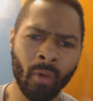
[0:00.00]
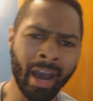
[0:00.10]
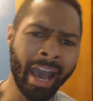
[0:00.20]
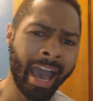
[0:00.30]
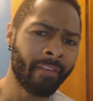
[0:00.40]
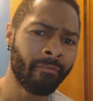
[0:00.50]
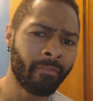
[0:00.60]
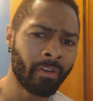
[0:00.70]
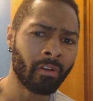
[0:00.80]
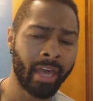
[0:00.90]
why I
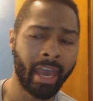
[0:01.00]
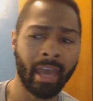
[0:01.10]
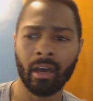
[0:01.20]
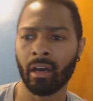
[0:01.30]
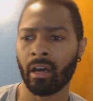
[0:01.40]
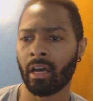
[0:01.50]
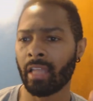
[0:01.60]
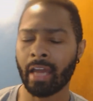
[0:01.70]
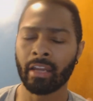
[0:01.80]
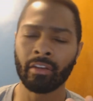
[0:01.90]
feel that a
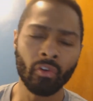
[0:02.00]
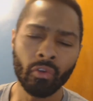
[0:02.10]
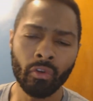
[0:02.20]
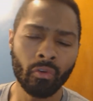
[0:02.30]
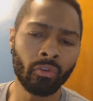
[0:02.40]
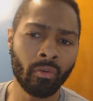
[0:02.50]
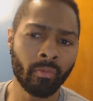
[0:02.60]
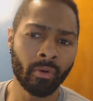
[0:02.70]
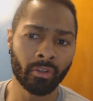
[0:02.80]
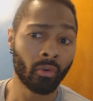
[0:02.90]
lot of new
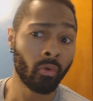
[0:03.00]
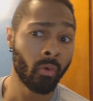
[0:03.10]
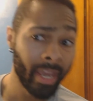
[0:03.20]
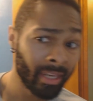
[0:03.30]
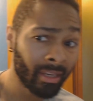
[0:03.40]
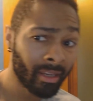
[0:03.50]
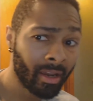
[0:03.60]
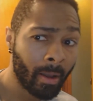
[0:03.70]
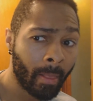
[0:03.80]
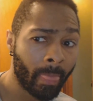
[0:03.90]
YouTubers quit
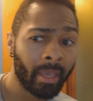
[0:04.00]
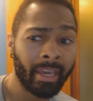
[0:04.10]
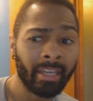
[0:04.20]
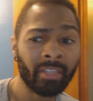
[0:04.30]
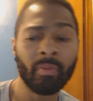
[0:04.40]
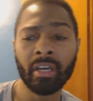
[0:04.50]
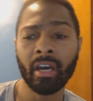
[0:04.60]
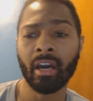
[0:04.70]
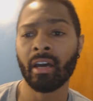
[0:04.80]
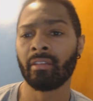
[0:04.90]
is
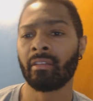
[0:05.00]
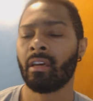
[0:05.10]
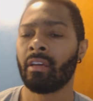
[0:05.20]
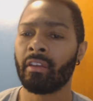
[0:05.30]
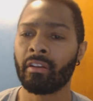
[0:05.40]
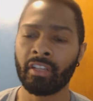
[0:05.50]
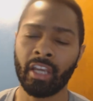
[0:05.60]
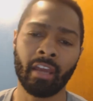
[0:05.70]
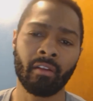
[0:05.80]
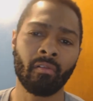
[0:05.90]
because their
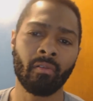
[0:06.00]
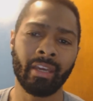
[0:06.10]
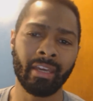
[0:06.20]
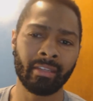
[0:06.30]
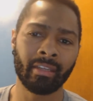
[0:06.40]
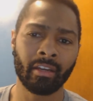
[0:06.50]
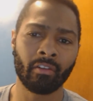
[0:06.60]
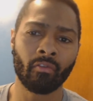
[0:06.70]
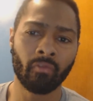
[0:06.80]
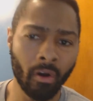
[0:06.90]
channel
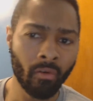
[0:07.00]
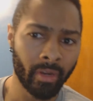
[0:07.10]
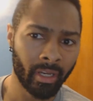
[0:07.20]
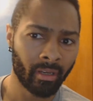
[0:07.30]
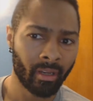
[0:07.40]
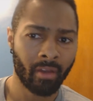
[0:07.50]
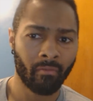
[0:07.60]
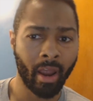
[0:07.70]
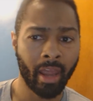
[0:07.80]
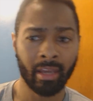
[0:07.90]
isn't growing,
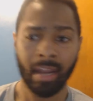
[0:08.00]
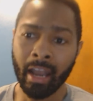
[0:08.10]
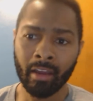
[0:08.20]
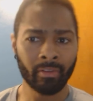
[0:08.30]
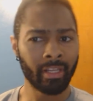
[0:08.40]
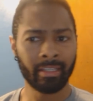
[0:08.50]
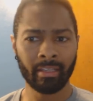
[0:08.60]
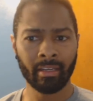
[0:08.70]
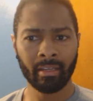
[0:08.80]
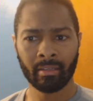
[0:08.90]
right? And I can relate
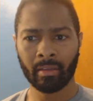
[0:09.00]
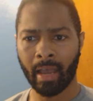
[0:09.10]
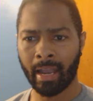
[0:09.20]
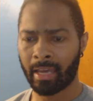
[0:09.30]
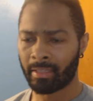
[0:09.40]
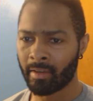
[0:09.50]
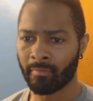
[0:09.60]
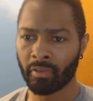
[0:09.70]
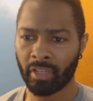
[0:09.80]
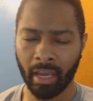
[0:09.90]
to this. I got
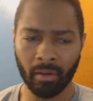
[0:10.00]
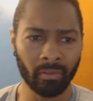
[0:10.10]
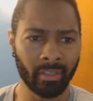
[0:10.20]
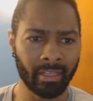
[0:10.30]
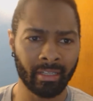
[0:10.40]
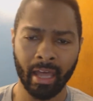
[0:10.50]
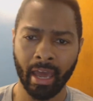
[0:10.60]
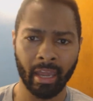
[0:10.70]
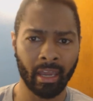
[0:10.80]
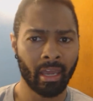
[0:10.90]
several channels that's
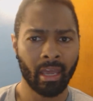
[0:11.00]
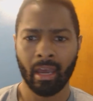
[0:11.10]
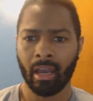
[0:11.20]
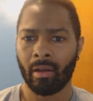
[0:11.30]
like